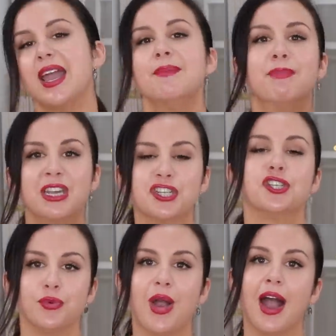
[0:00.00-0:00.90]
and pinch
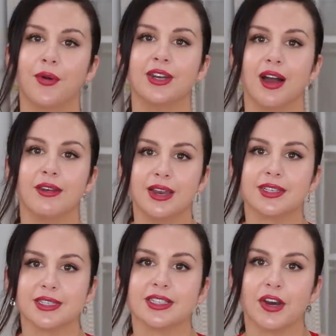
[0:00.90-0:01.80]
you out in
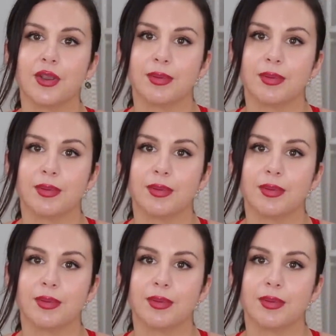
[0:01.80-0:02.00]
unnecessary